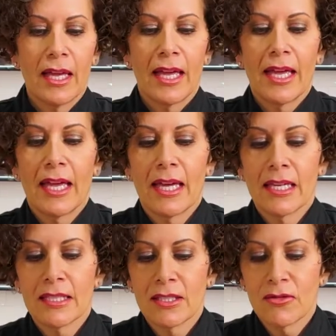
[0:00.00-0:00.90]

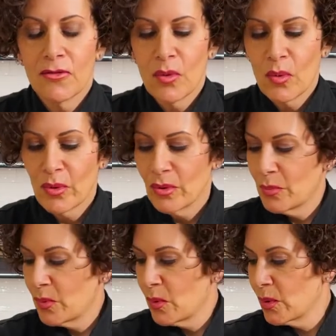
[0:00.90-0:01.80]
And for the
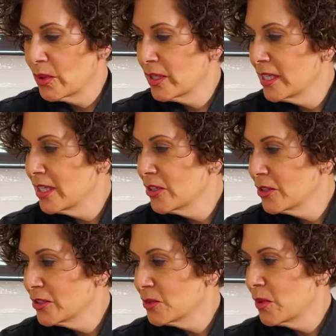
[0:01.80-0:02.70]
board,
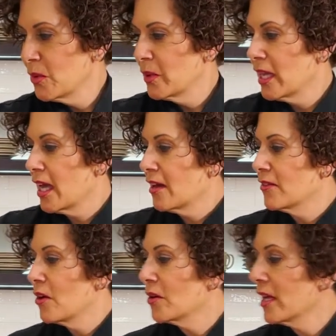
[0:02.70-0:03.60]
here's what we have.
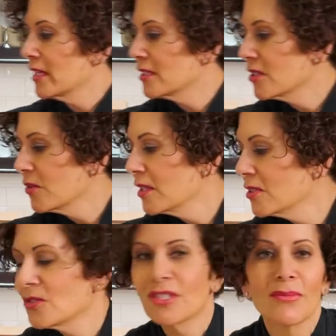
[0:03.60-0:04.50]
Okay, so these
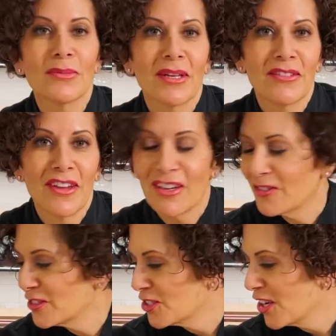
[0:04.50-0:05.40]
are some of my
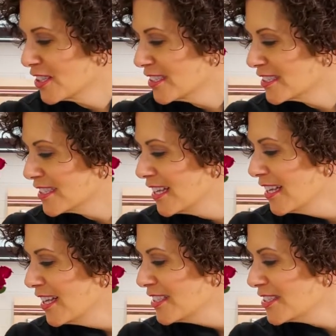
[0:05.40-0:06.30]
favorite chocolates.
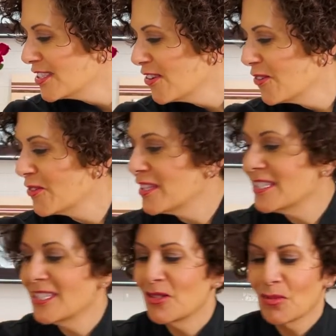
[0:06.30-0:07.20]
So this
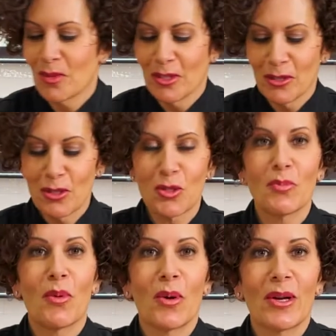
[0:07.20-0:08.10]
is Ritter
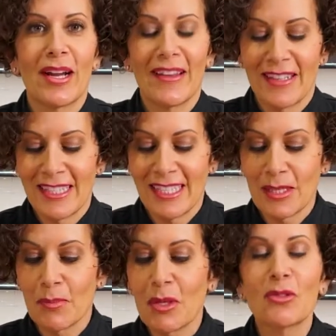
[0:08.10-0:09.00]
Sport, and this is
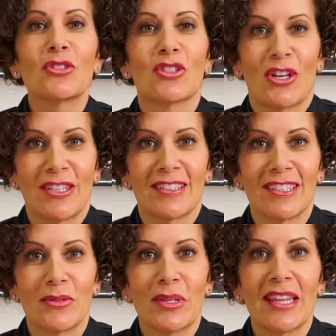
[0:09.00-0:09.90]
milk
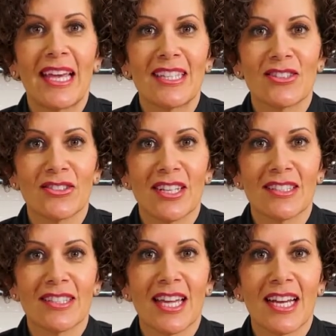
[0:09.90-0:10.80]
chocolate with
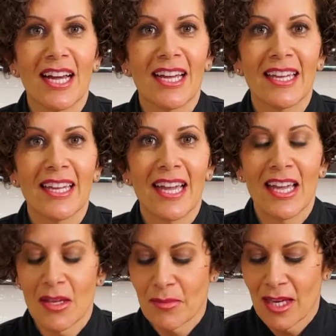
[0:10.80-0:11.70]
hazelnuts, and I
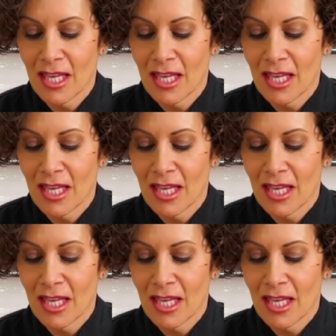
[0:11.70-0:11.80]
am a